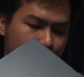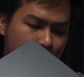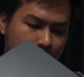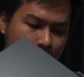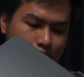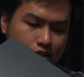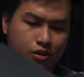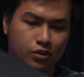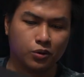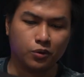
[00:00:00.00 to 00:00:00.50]

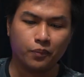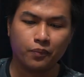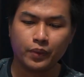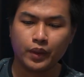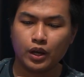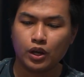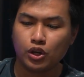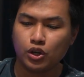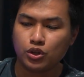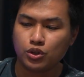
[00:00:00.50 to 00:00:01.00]
So,
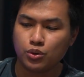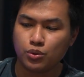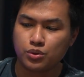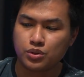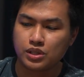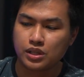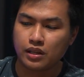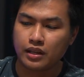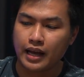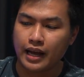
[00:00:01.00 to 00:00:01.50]
you
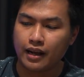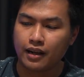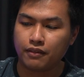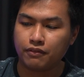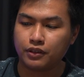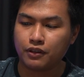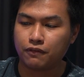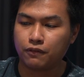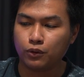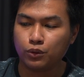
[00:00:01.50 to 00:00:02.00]
still
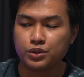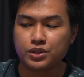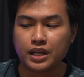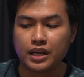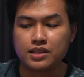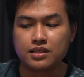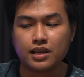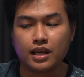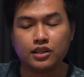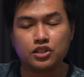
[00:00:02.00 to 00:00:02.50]
have the
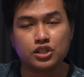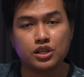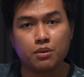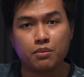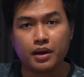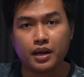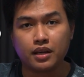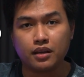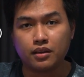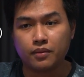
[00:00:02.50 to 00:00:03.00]
full-size
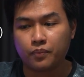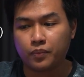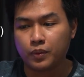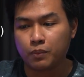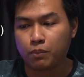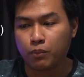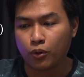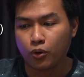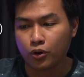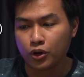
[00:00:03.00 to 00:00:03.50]
HDMI
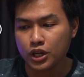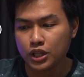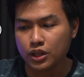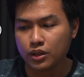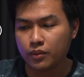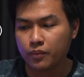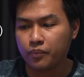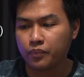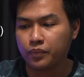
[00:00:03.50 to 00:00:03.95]
port,